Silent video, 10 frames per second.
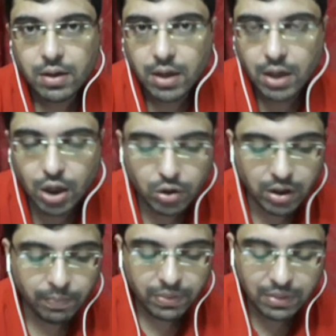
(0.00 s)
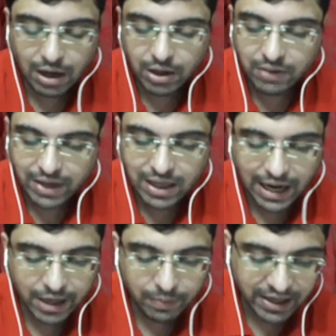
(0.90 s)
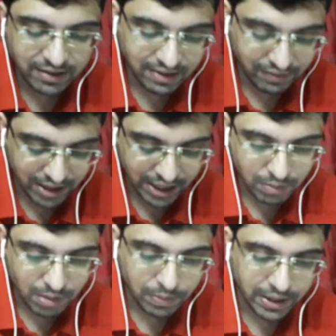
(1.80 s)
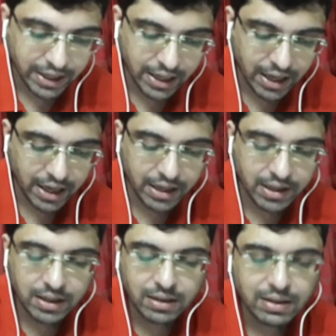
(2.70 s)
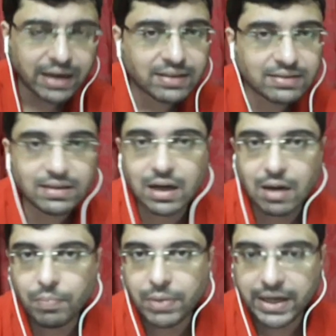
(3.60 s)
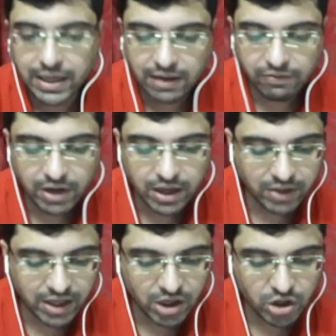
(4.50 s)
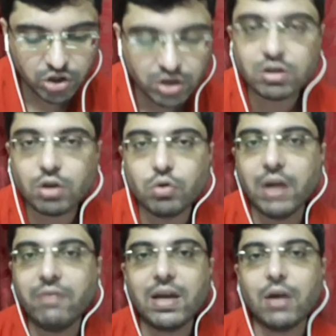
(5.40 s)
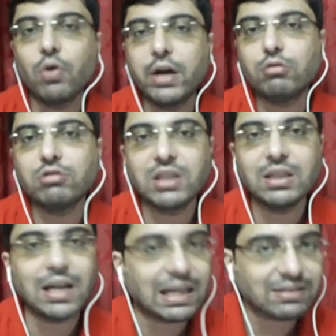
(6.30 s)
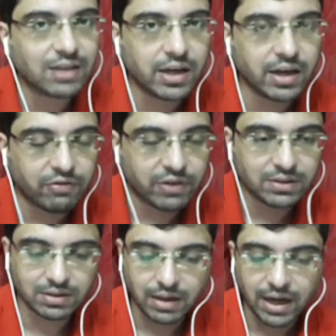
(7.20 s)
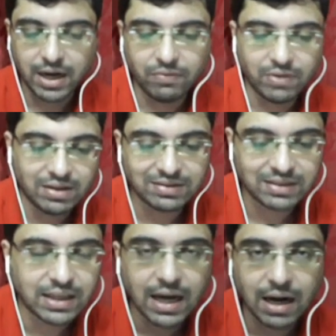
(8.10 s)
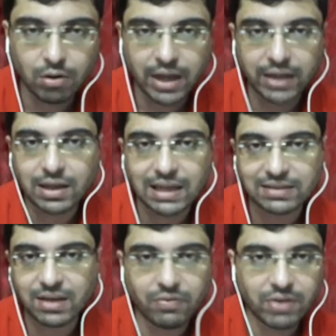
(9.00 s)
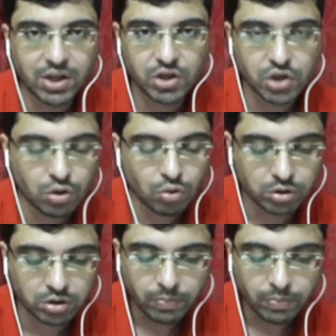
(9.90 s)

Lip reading: Okay, now even knight bd7 can be played, and that is a completely different variation. So today we are going to see the Lasker defense, and we'll see how like the Lasker variation goes.